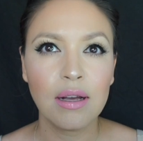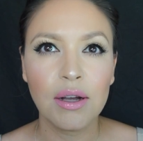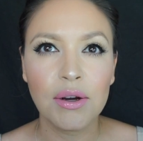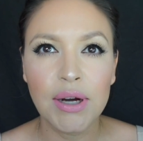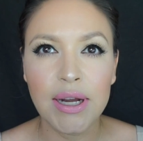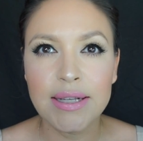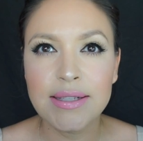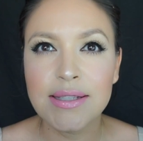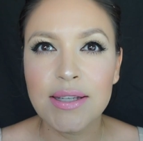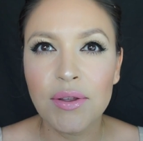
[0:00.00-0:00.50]

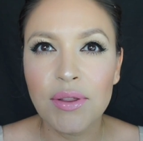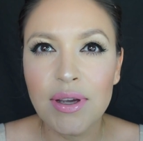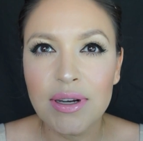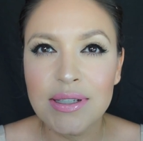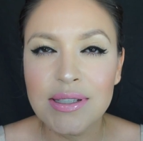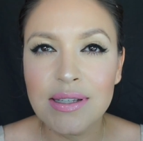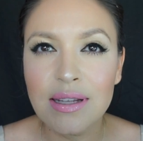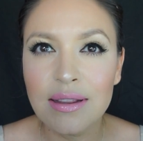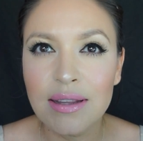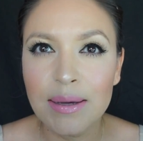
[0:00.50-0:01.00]
Alright, so
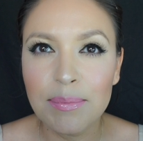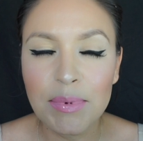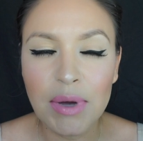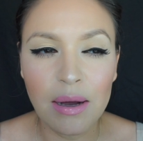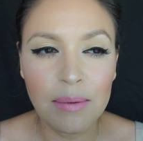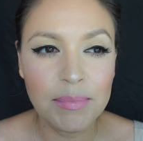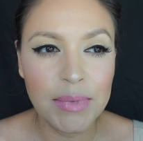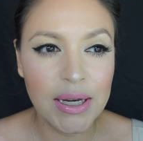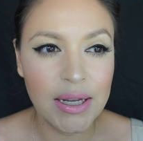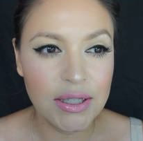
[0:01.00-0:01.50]
there's the lip
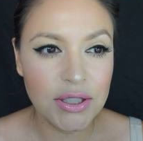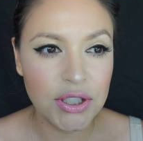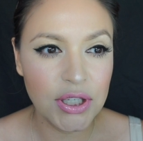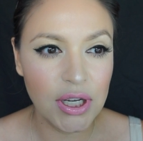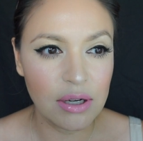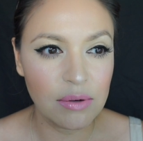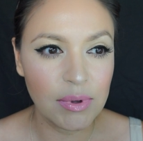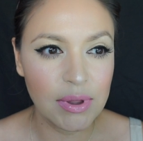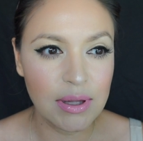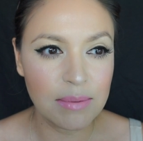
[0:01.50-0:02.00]

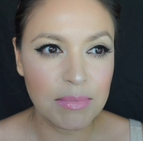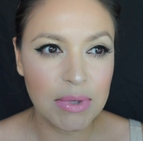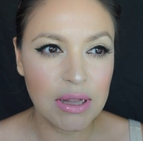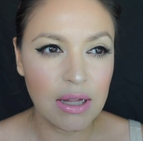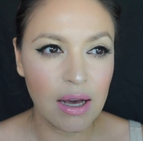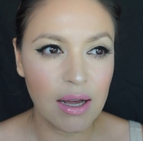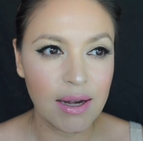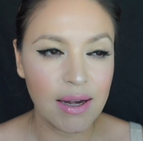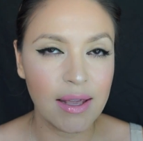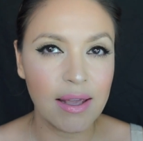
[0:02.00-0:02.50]
combination with the
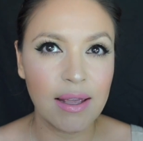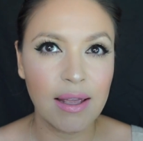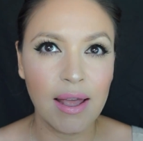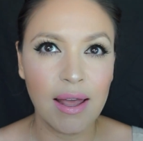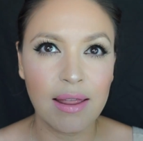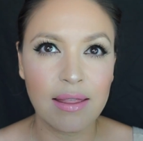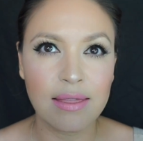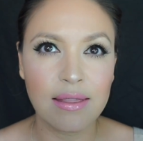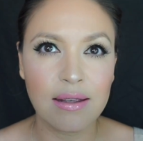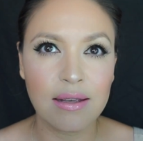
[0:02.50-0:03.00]
Milani
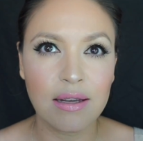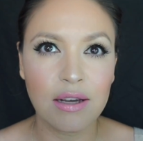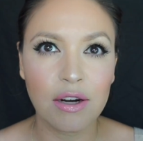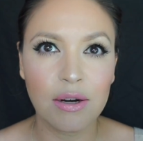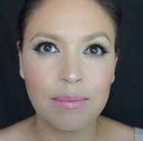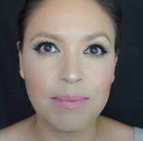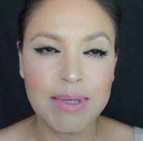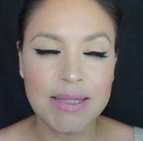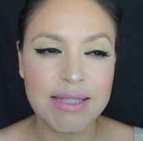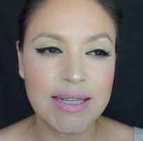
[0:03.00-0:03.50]
and the
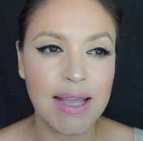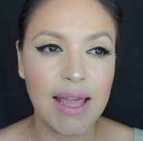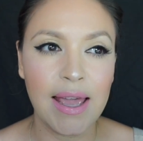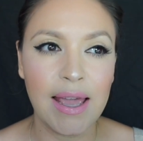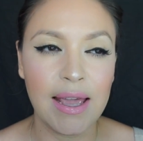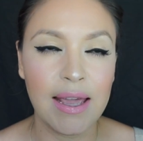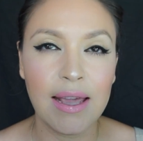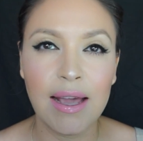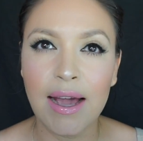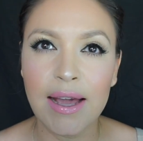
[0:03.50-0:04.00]
Urban
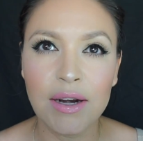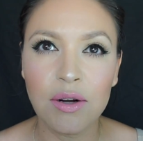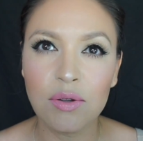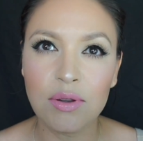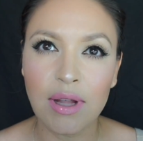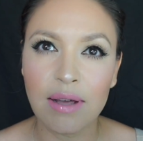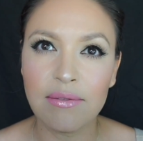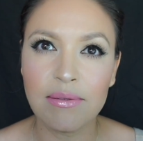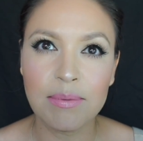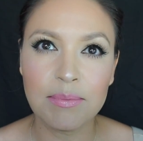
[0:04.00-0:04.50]
Decay. I don't
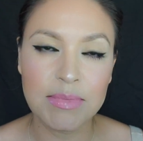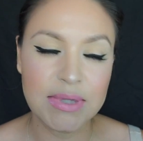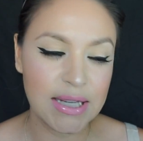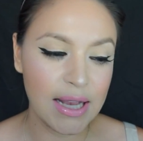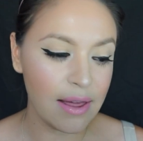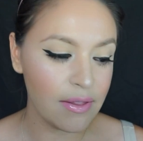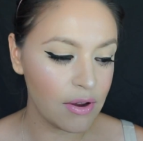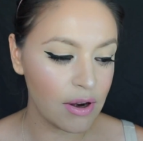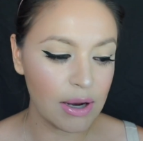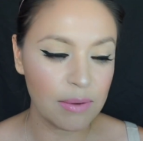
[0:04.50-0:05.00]
love them
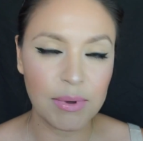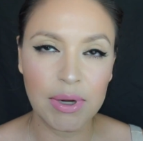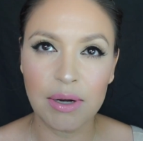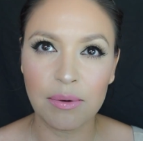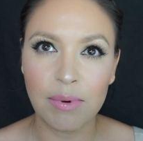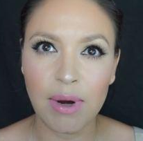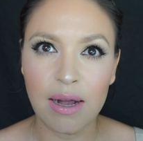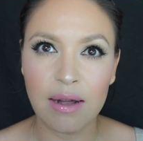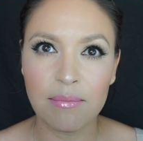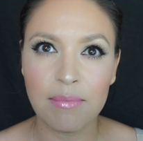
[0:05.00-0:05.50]
together. I wouldn't
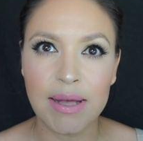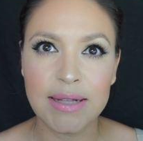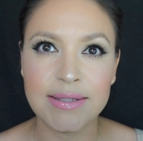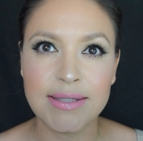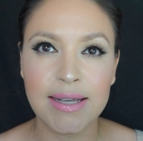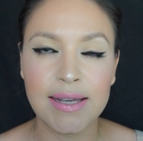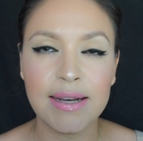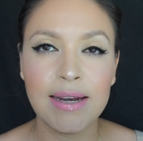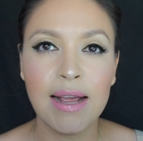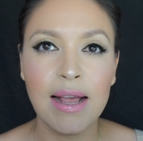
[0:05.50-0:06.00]
recommend
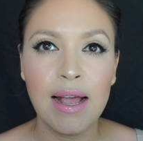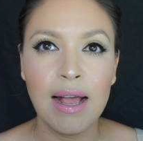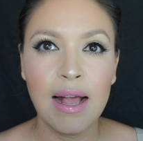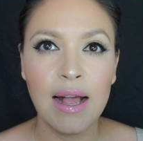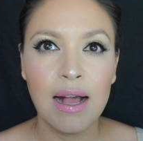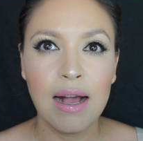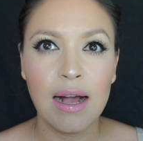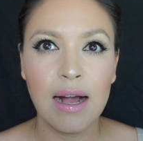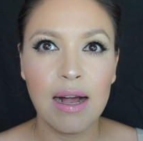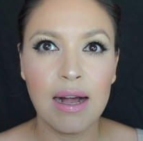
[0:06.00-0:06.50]
it.
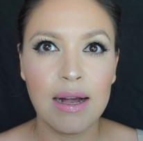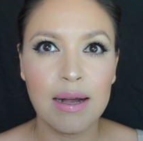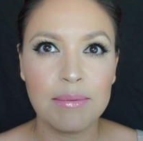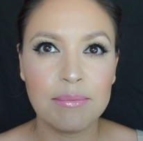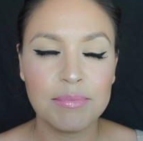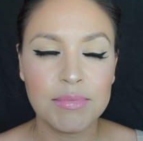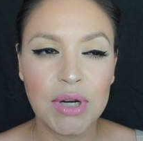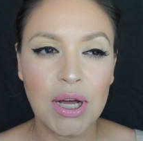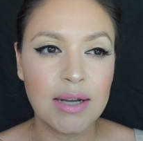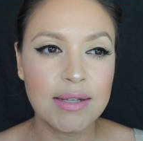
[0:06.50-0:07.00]

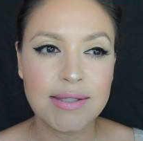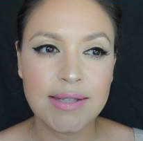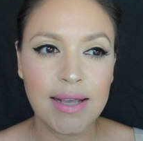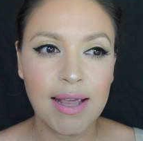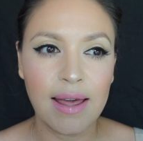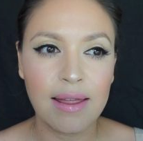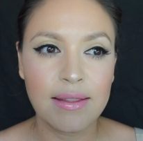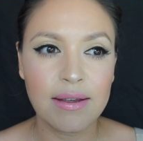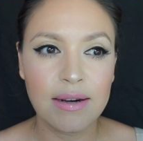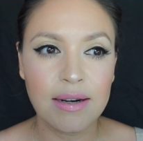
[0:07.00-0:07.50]
Not
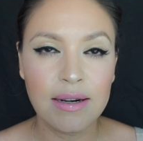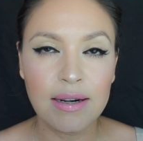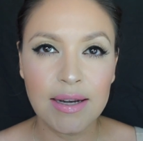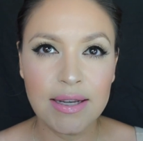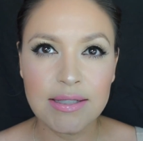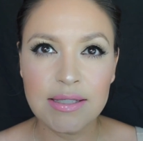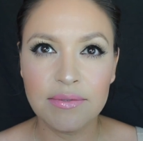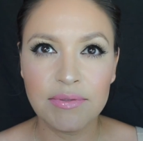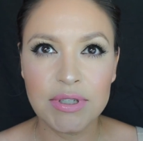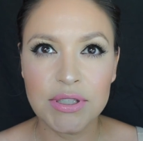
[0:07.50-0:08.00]
together.
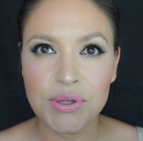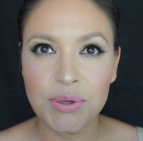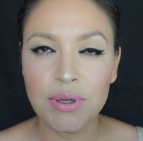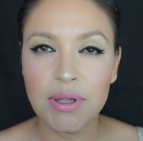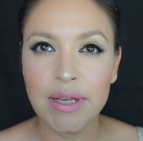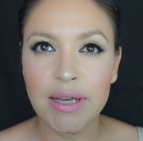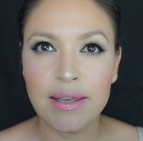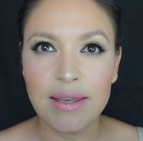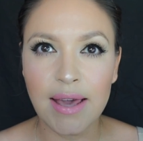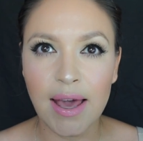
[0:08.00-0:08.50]

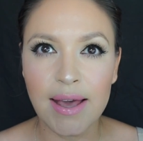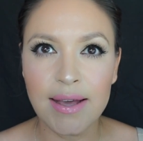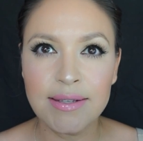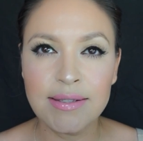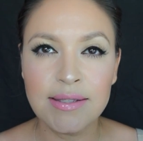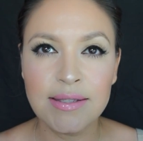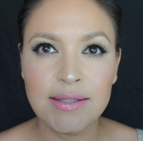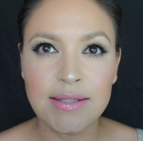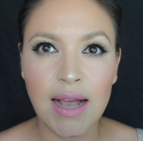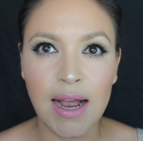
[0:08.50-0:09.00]
Individually,
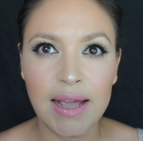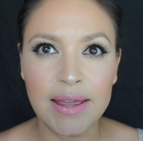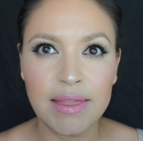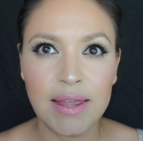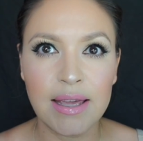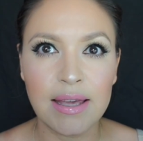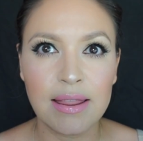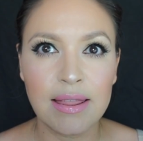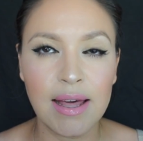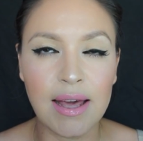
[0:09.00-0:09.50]
yes. I
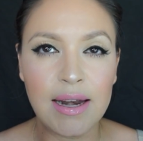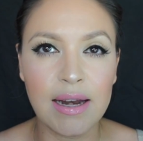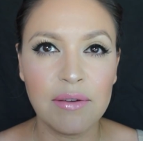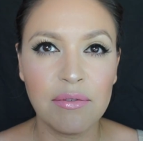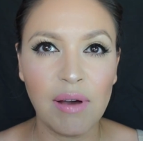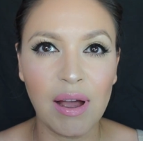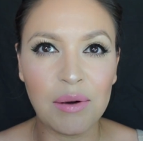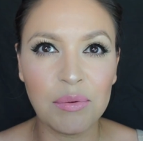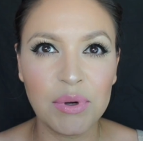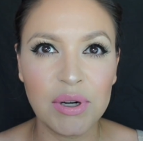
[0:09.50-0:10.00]
think that if
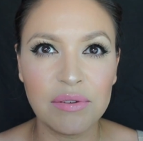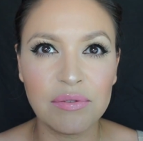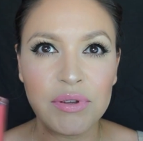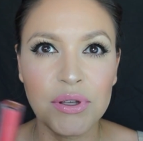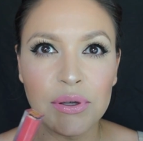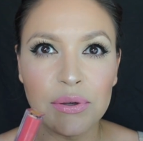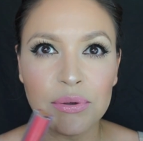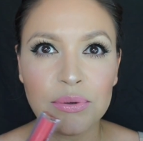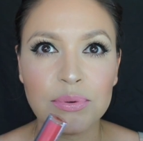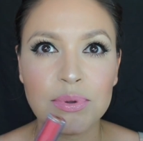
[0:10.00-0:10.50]
I would have
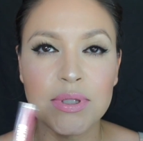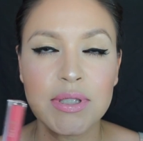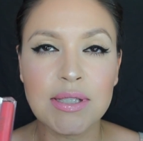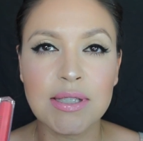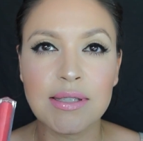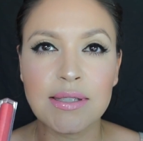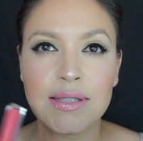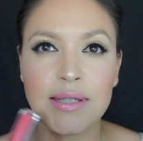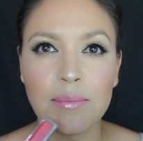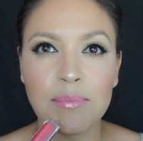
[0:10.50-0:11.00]

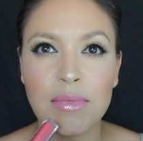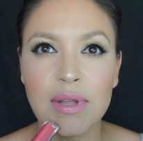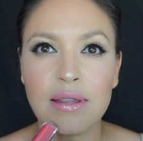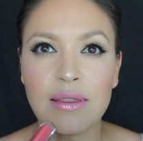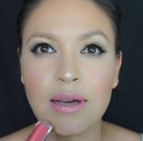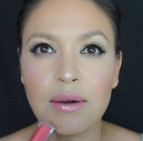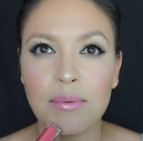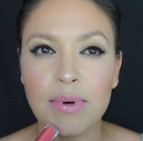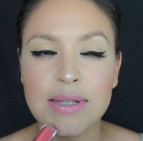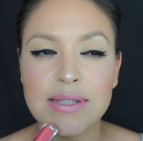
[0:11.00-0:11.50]
used something
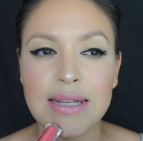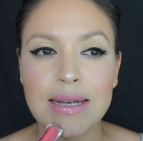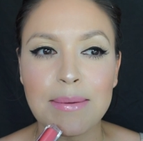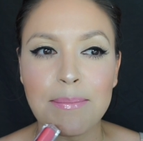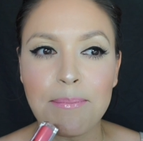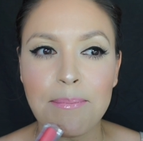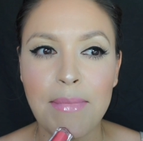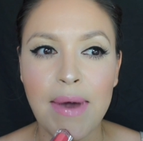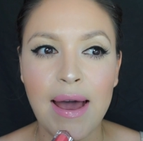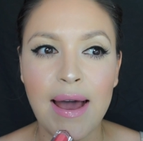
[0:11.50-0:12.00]
that wasn't
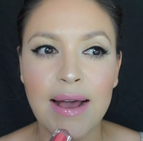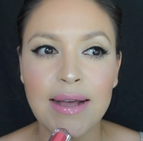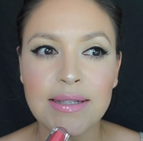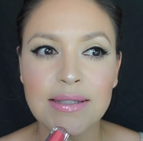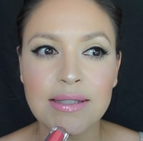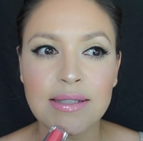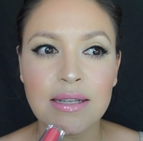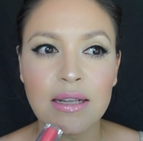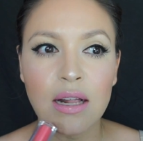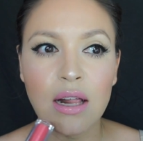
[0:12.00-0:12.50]

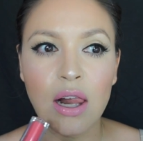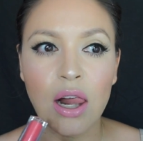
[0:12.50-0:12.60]
matte,